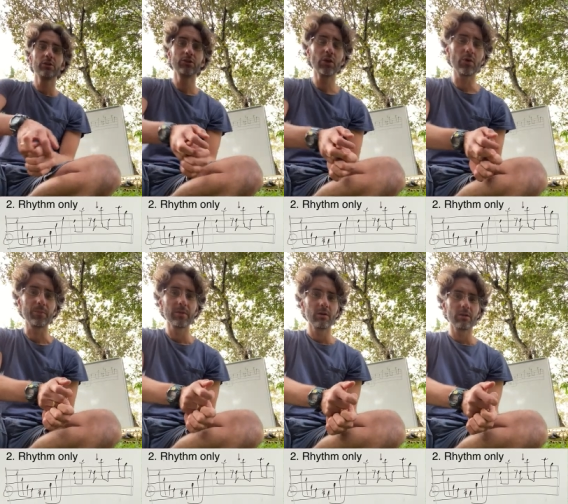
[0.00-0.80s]
so
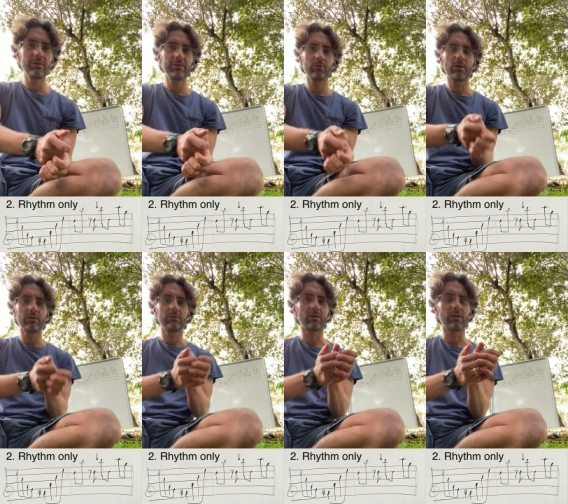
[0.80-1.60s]
this is what
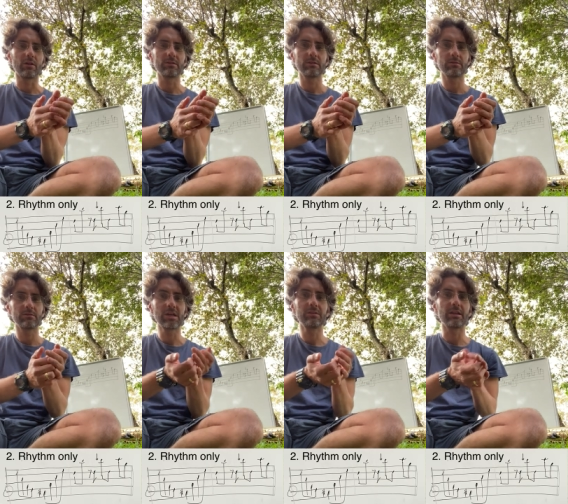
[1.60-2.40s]
it's gonna
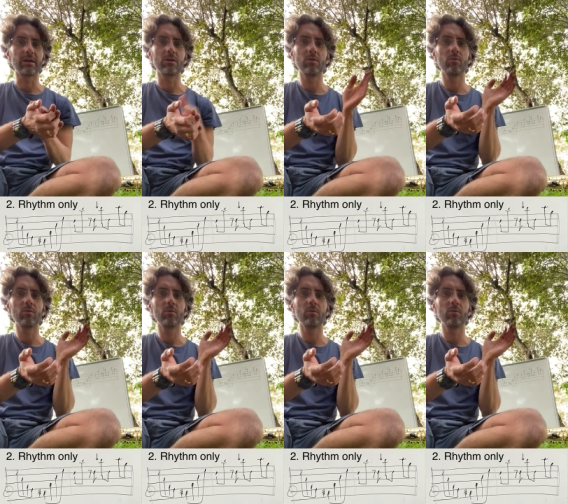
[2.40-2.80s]
sound like.